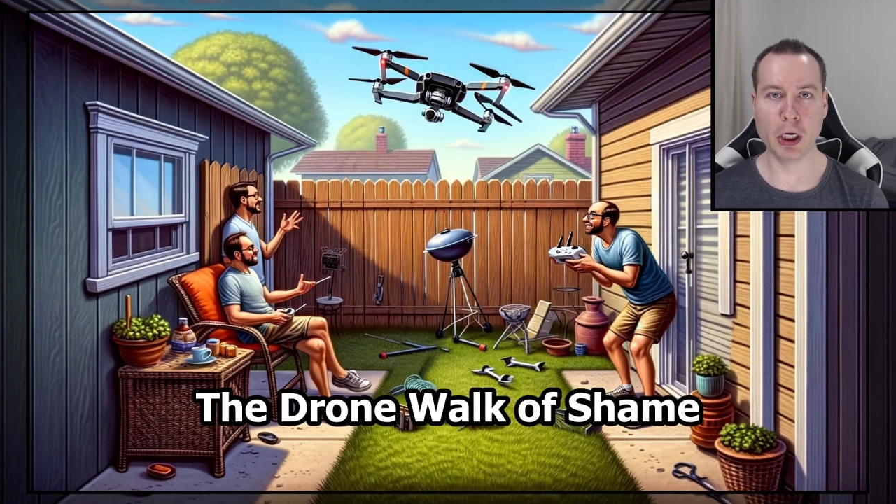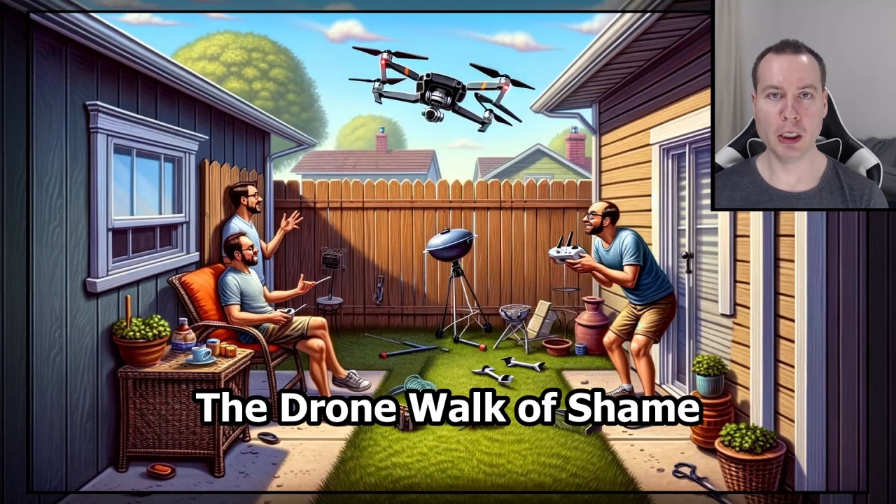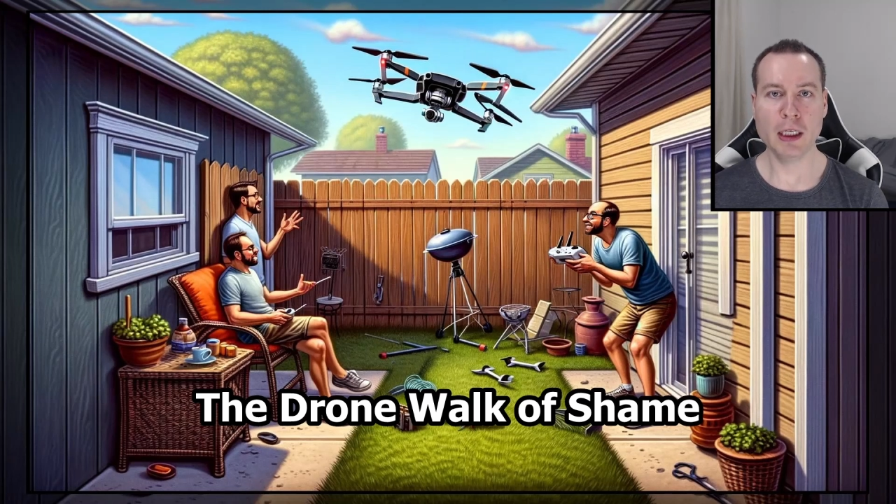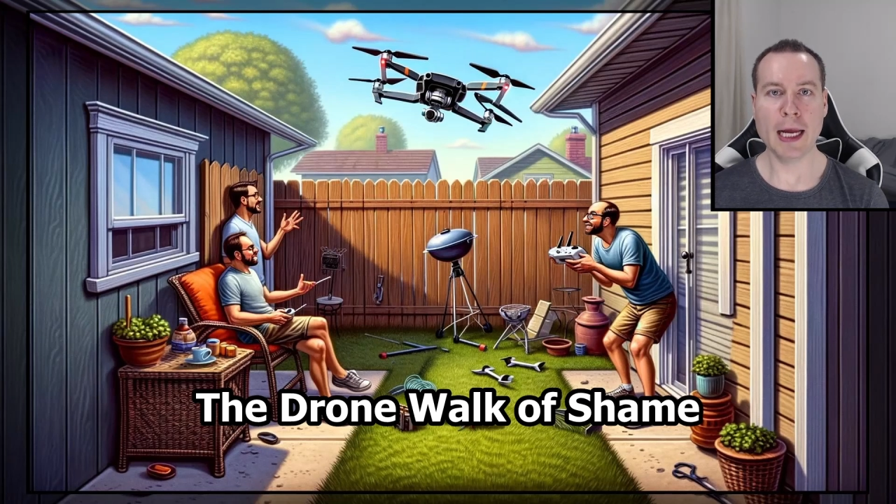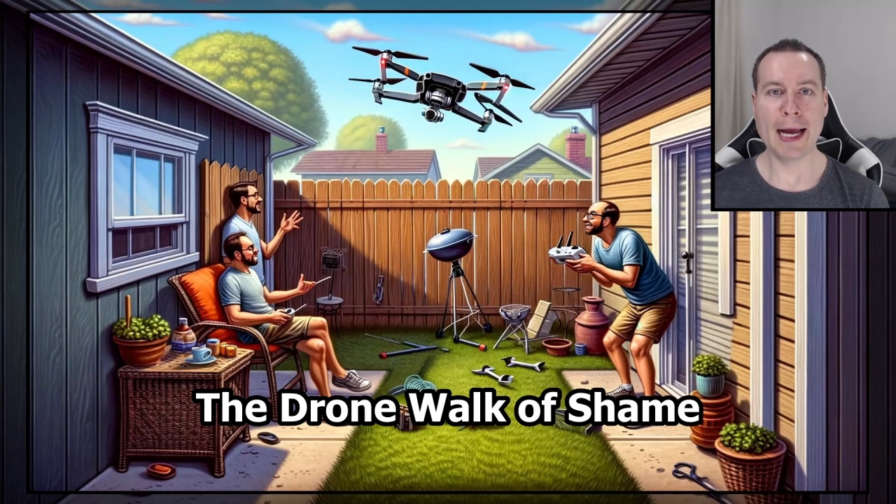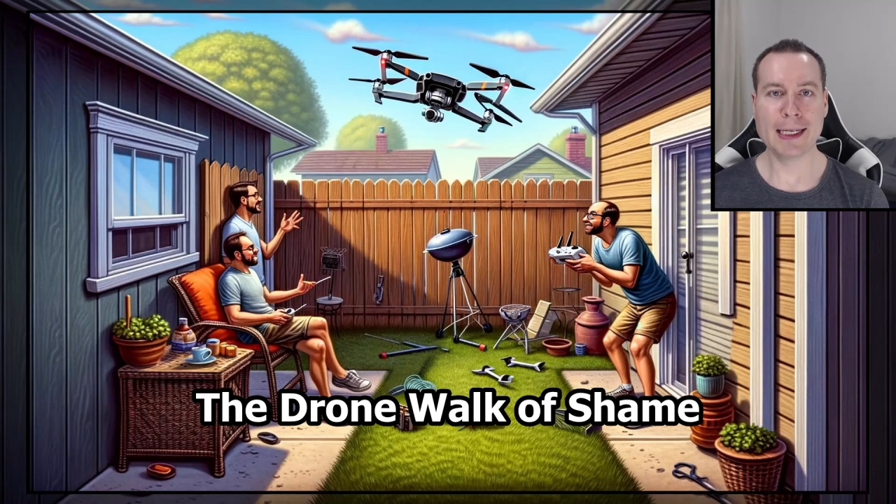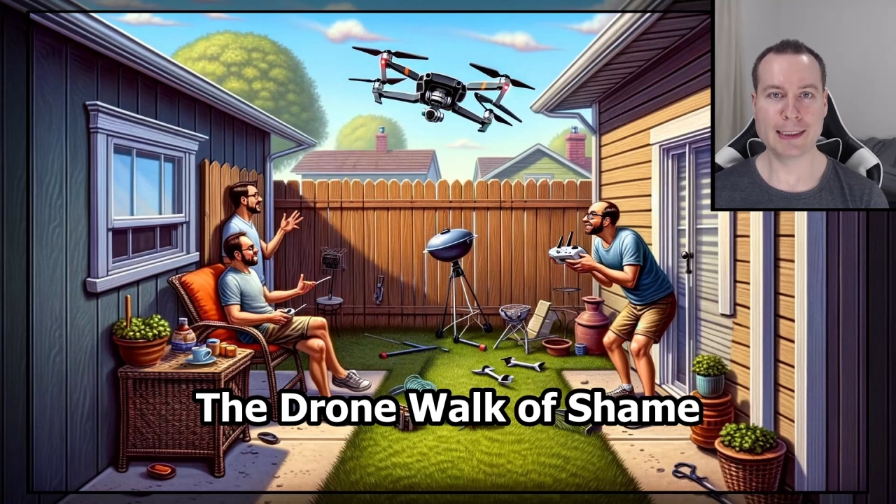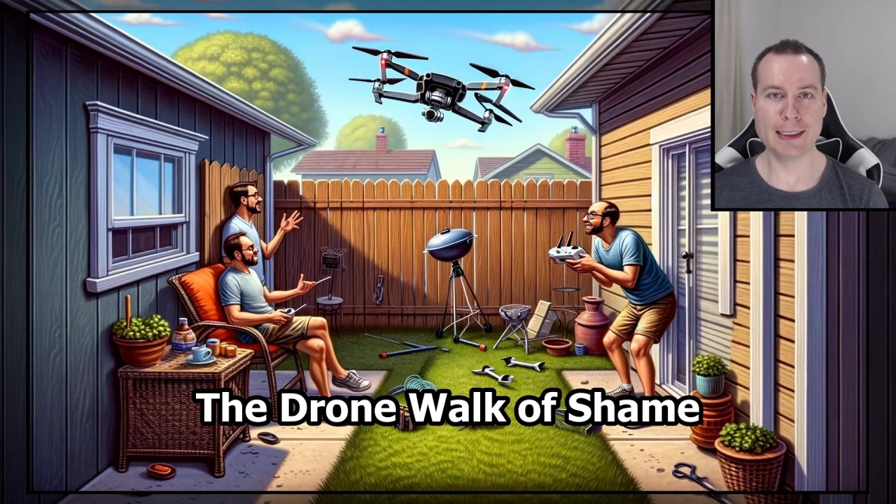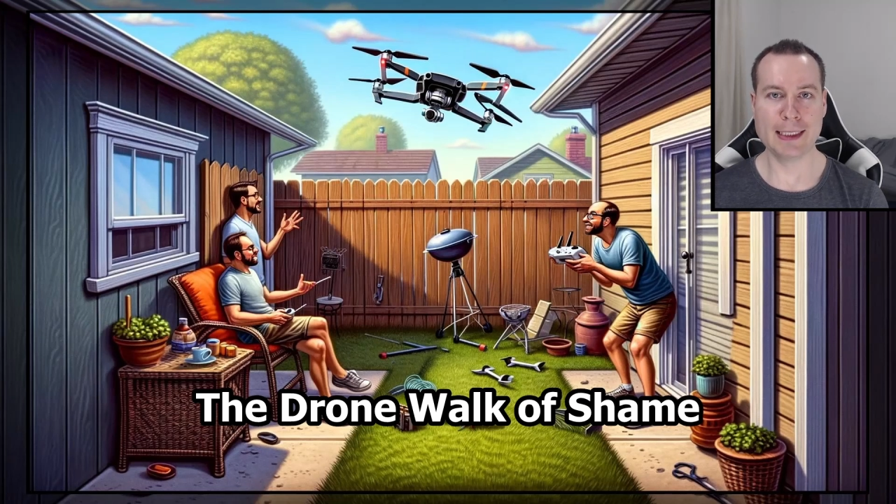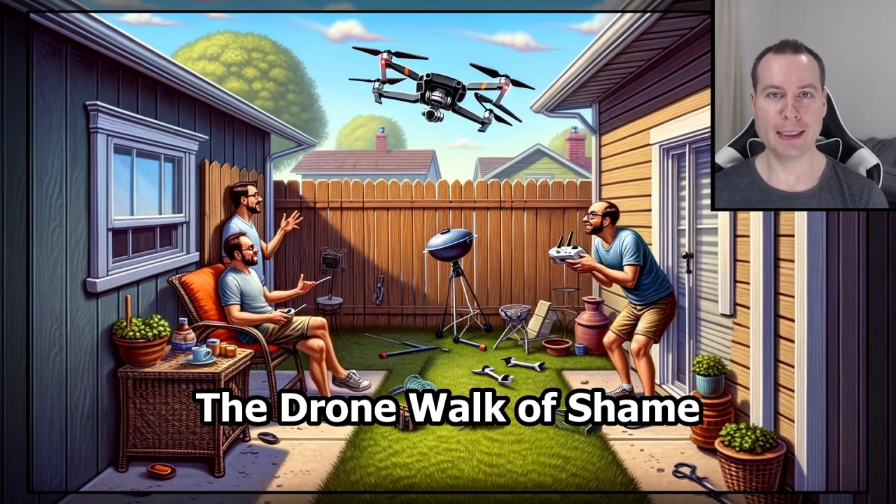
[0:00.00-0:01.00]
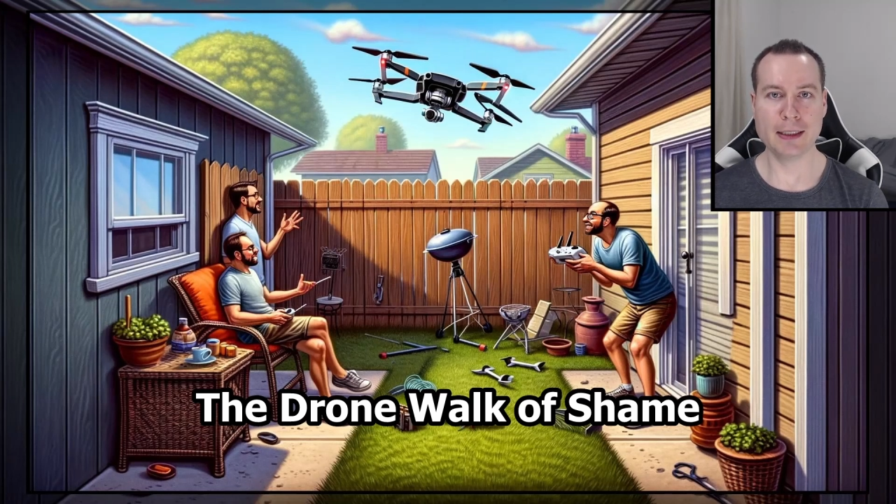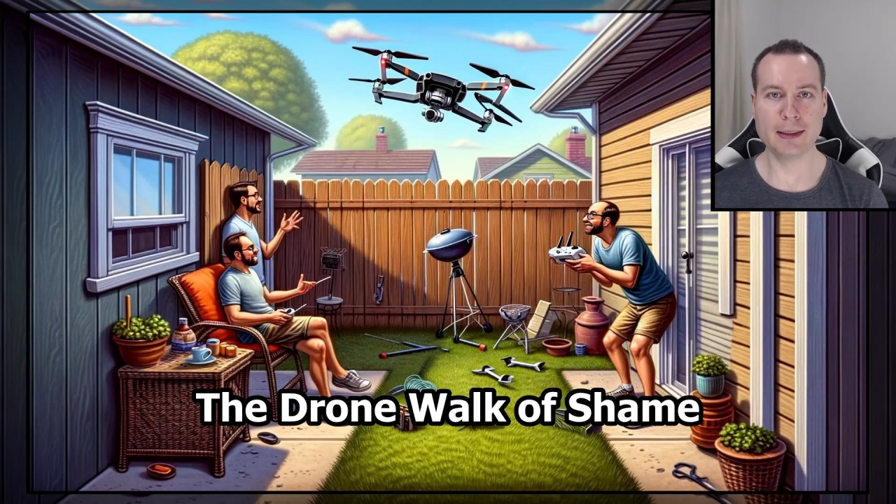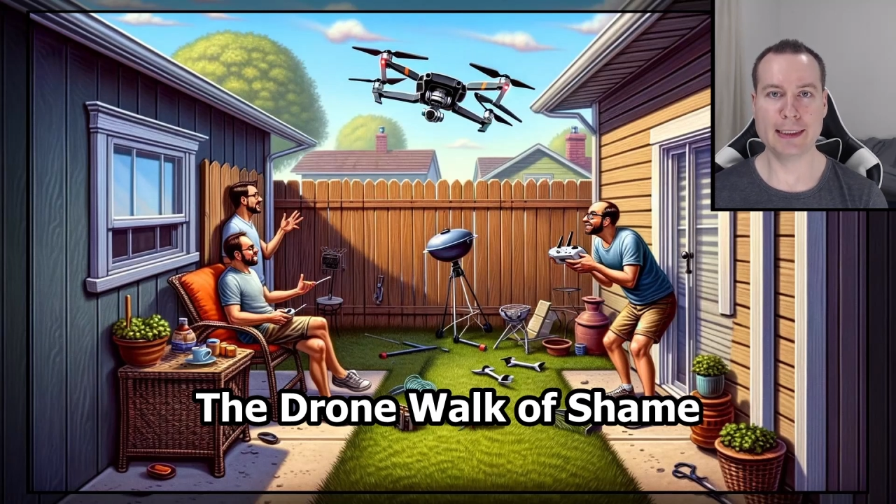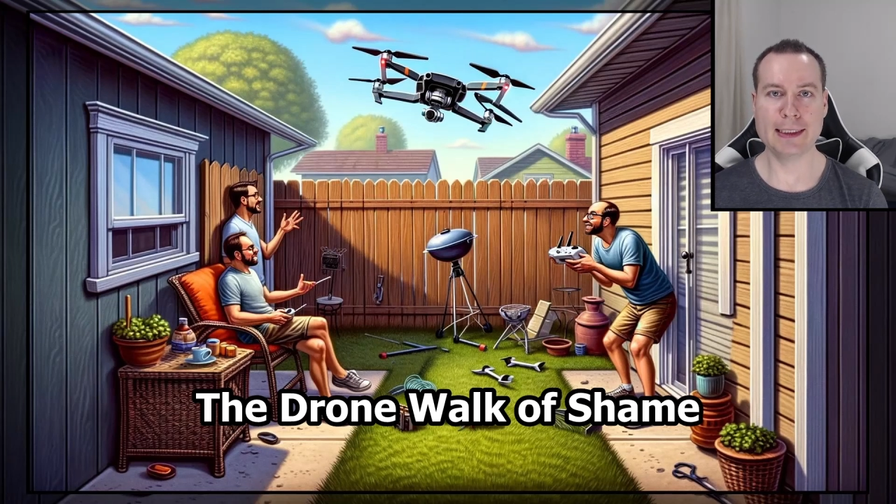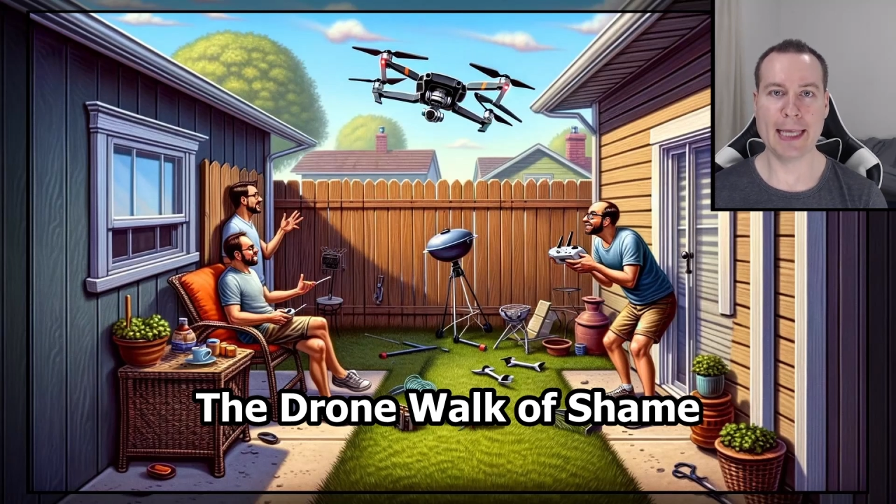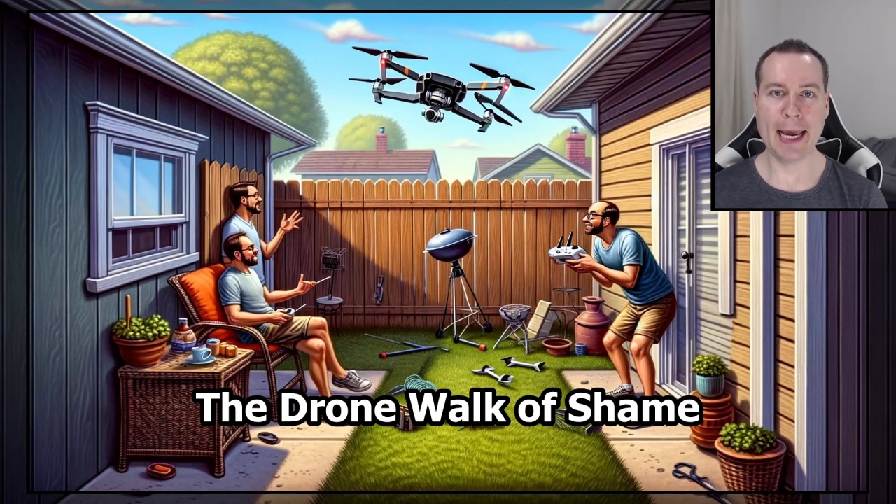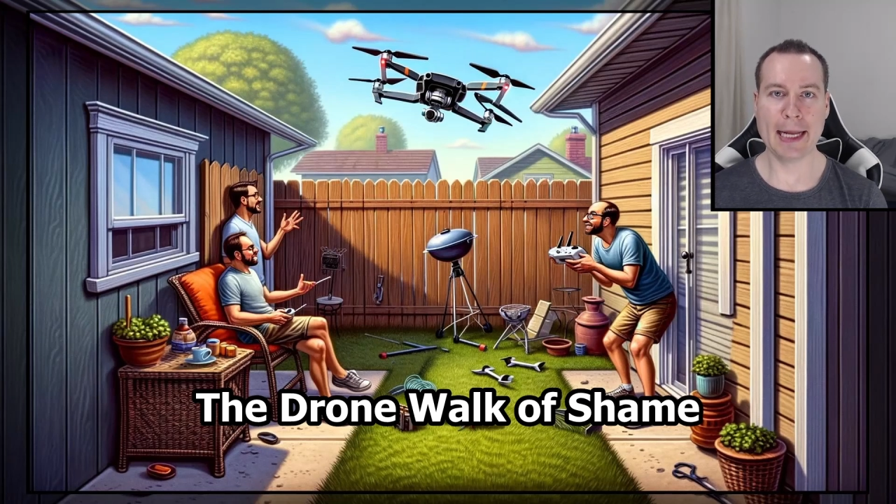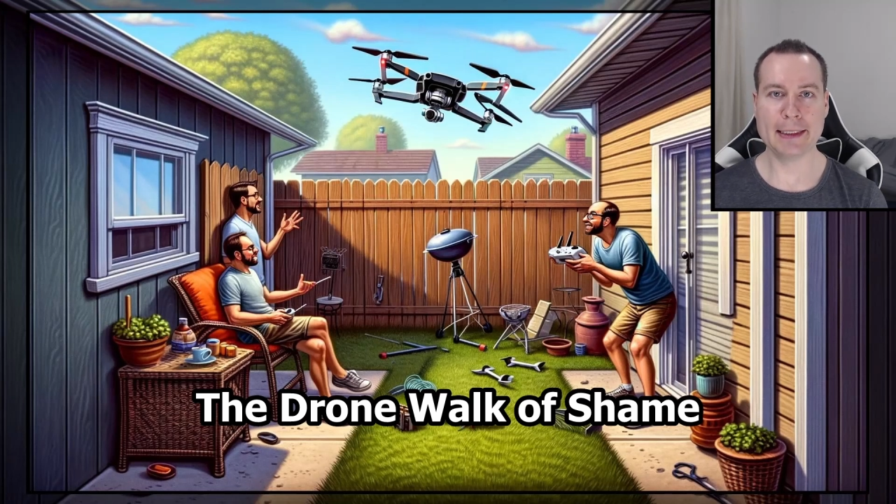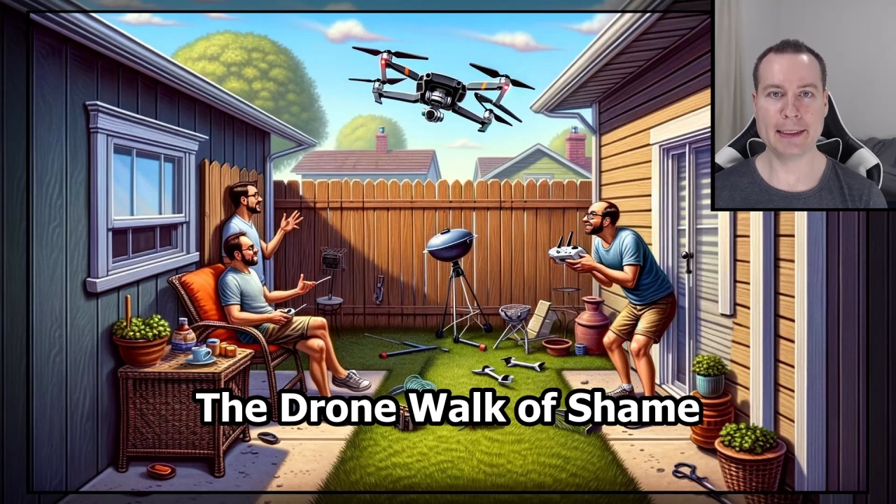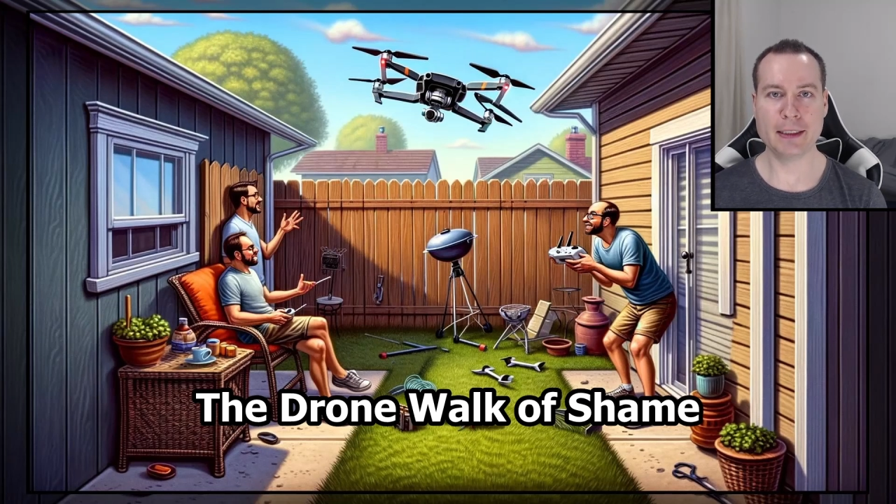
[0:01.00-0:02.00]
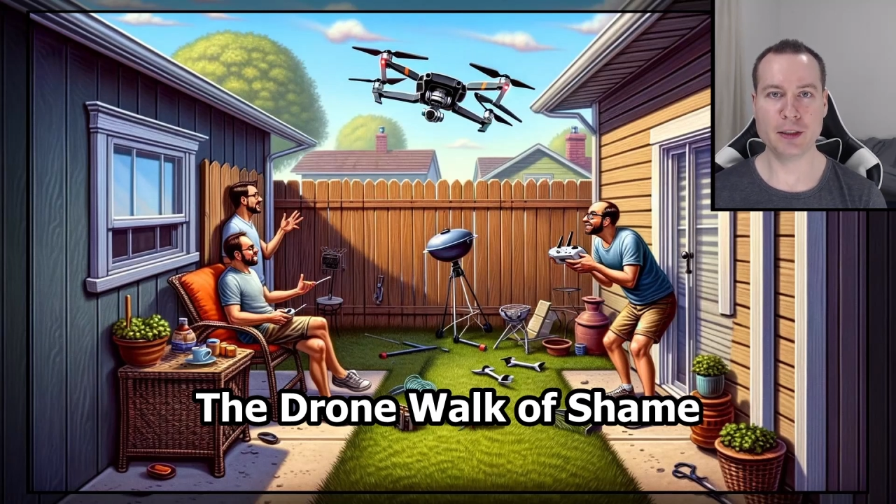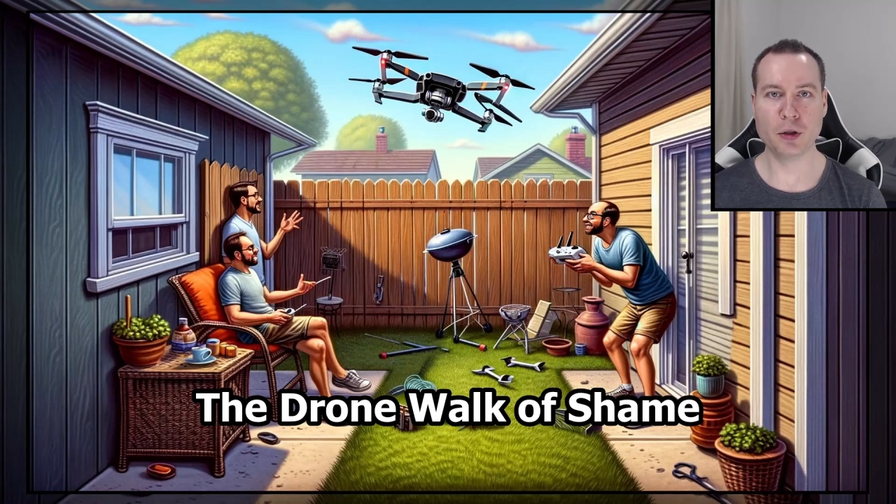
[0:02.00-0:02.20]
accidentally landed in your